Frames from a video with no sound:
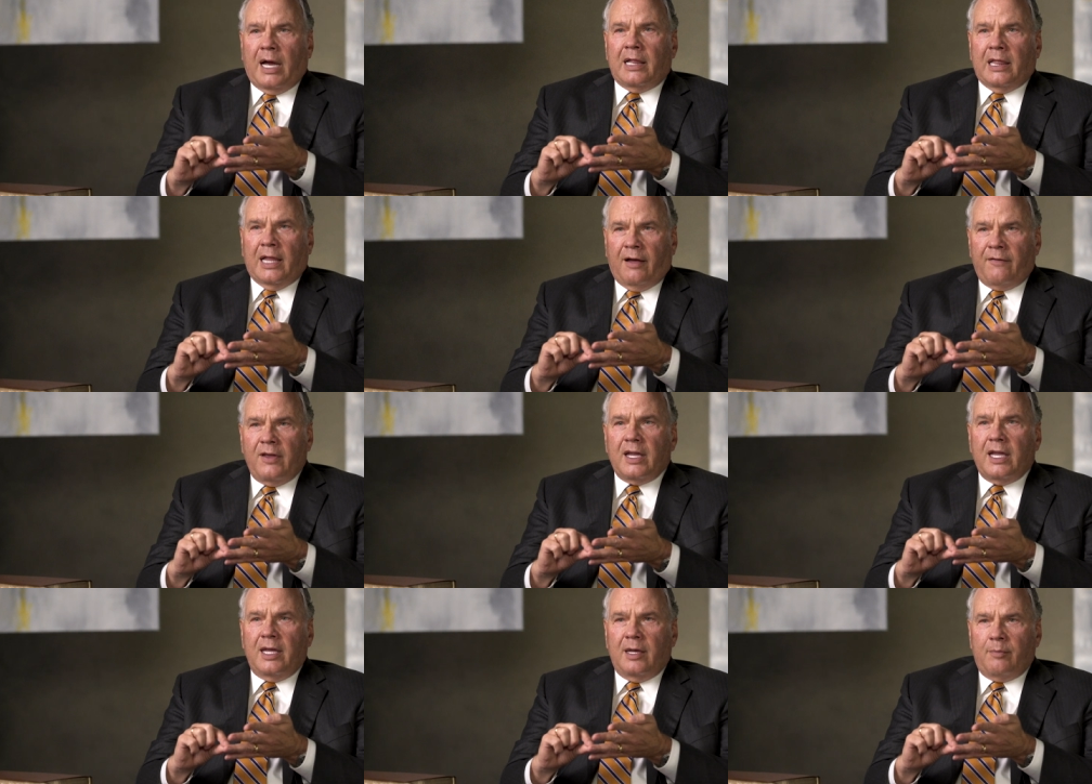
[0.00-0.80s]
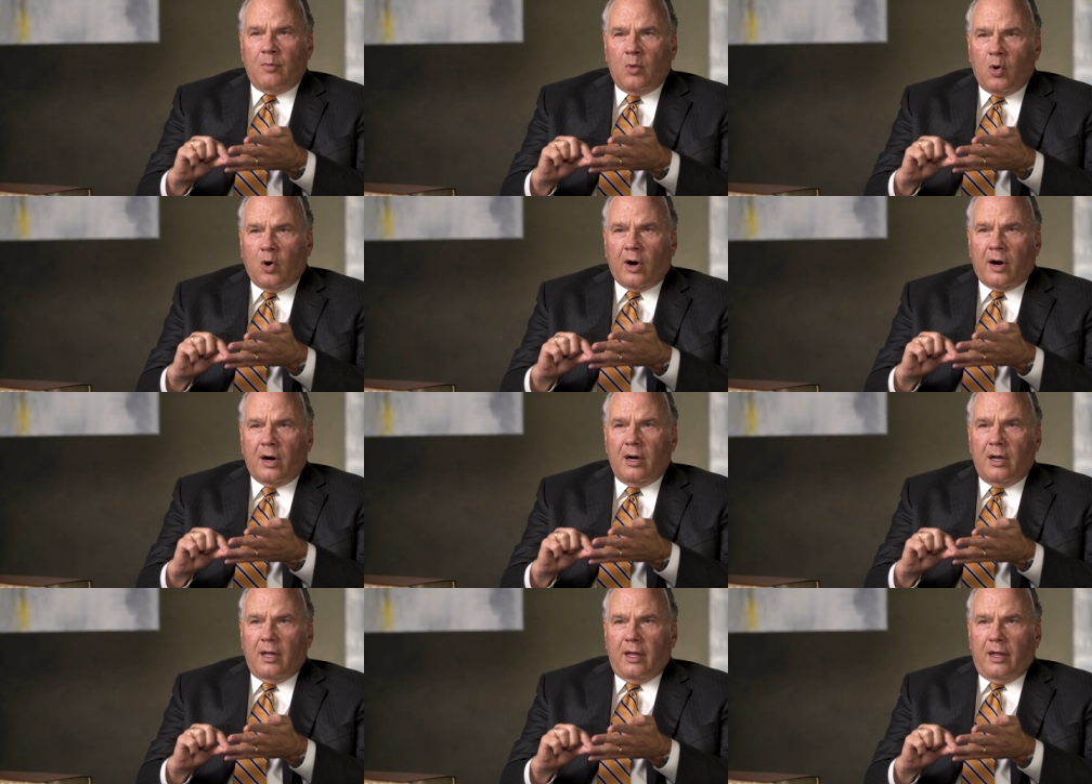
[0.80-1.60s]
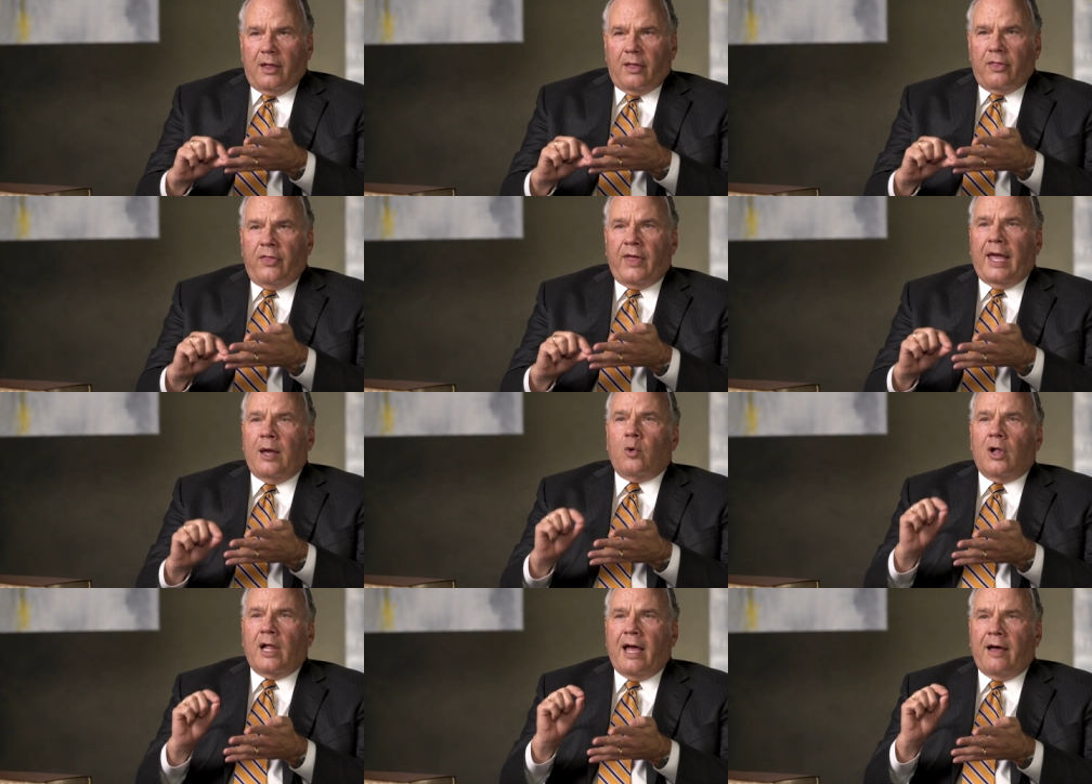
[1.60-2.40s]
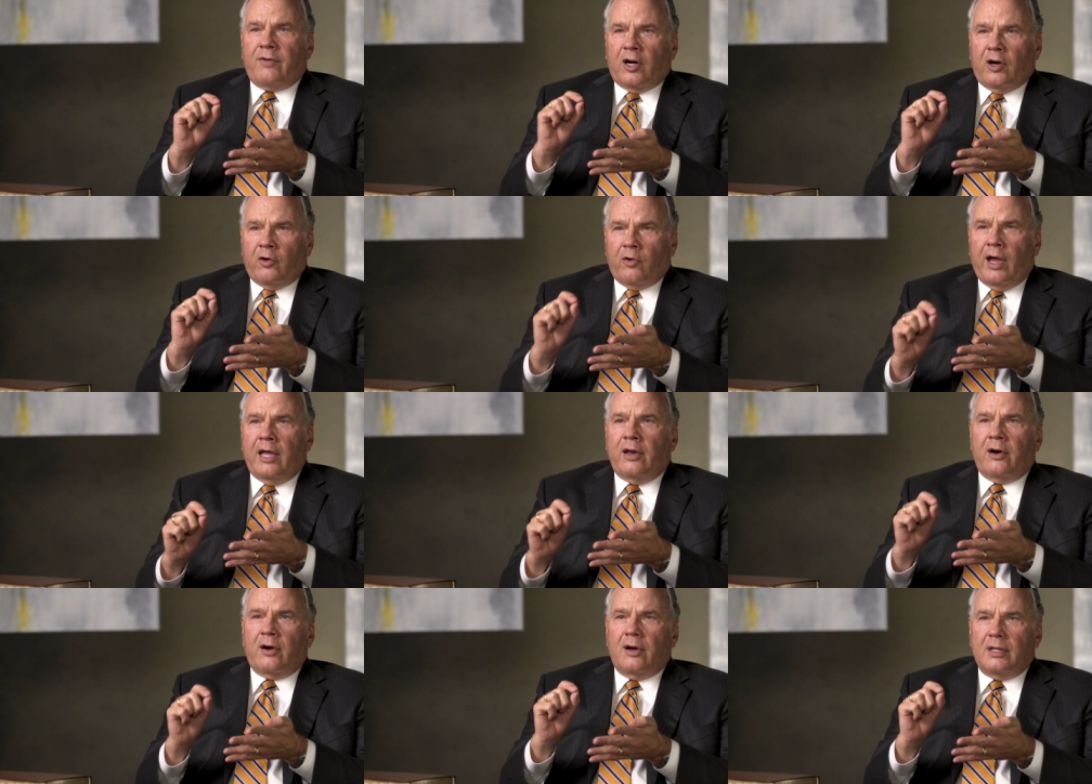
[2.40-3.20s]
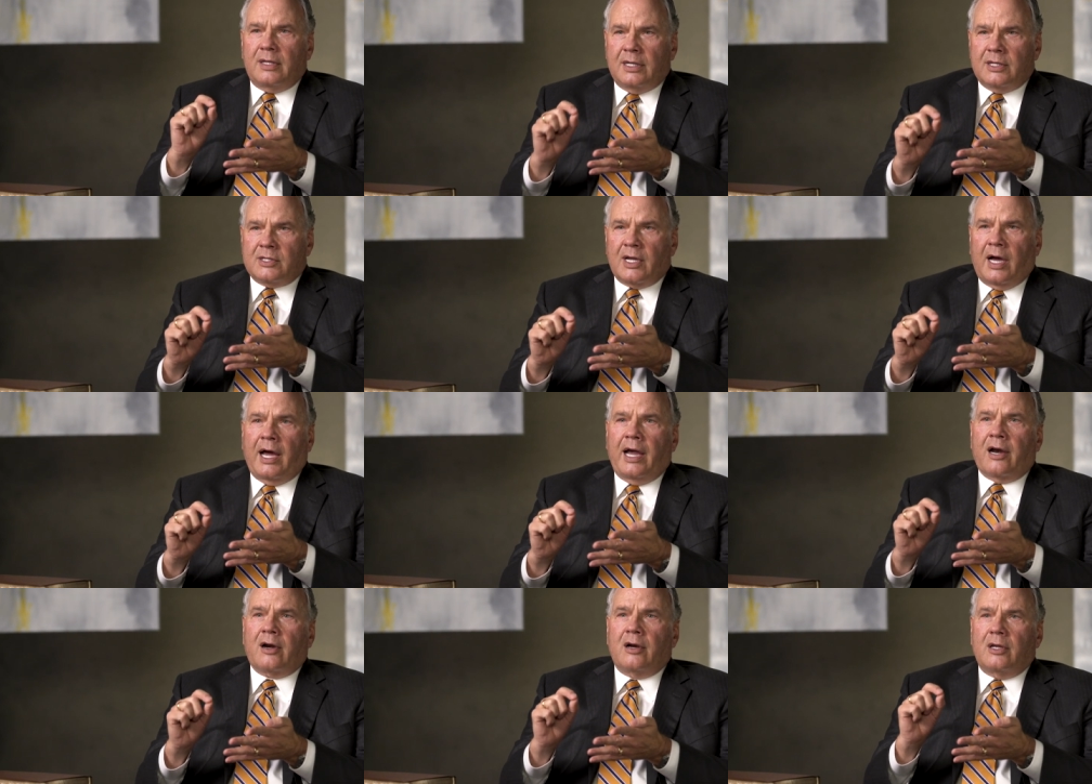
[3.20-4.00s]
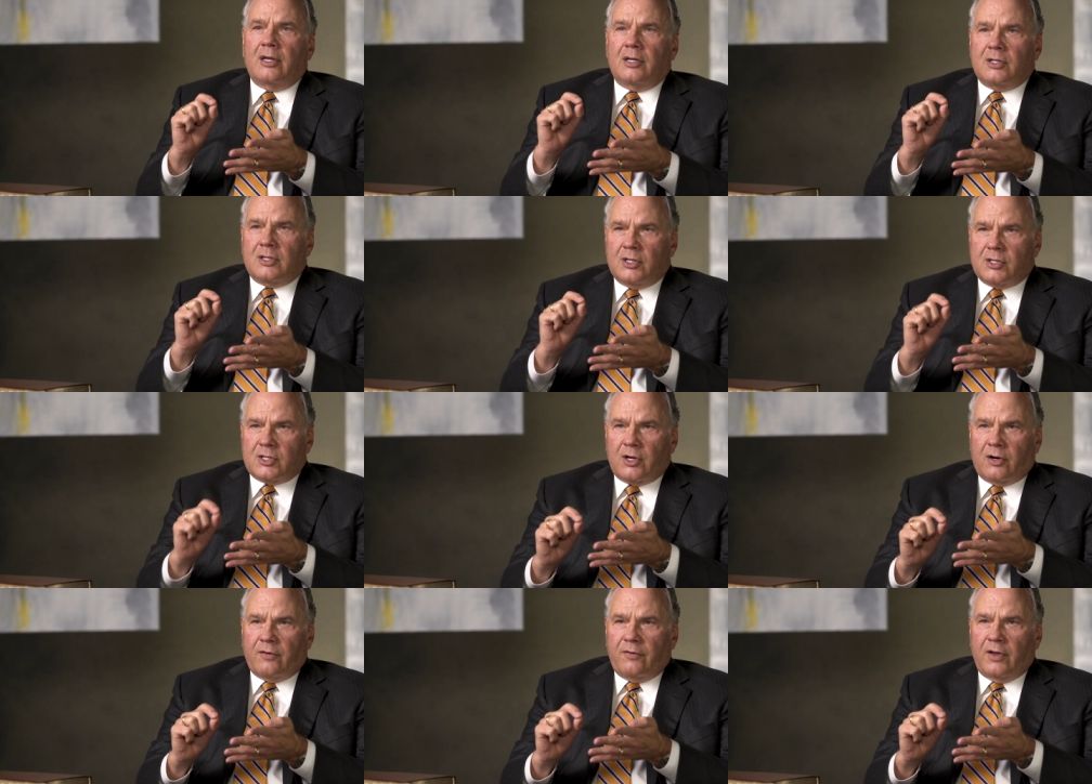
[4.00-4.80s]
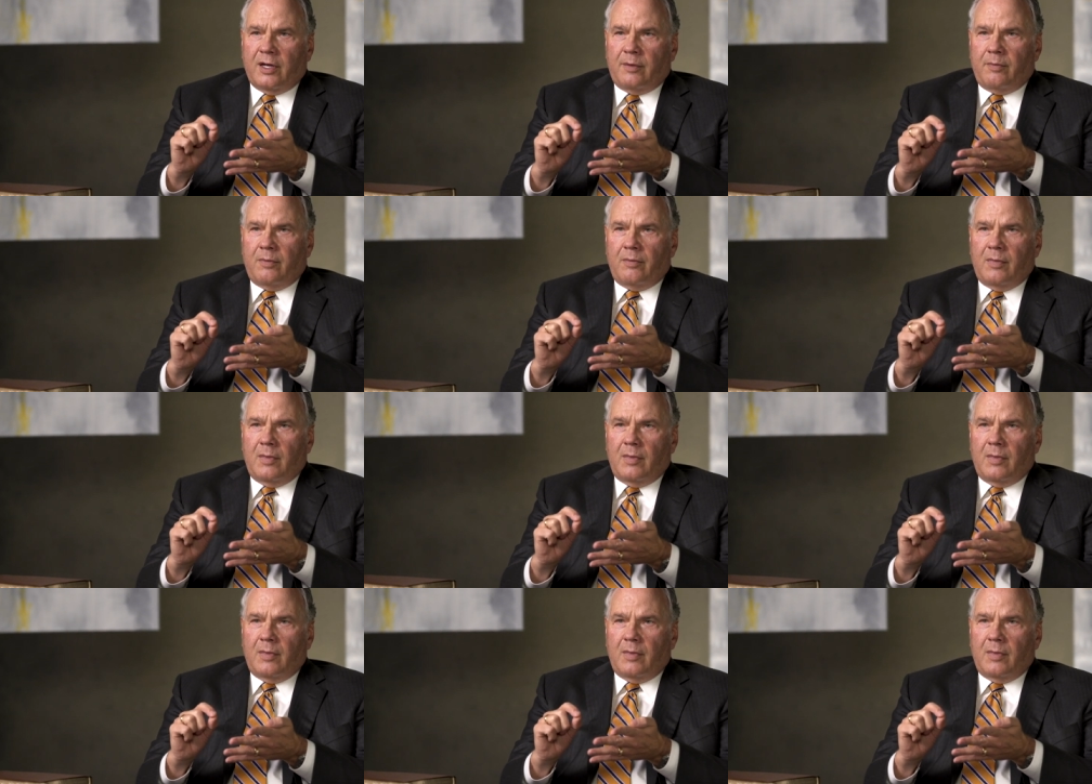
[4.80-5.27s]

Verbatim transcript: by loving him more, they will have a greater desire to serve him,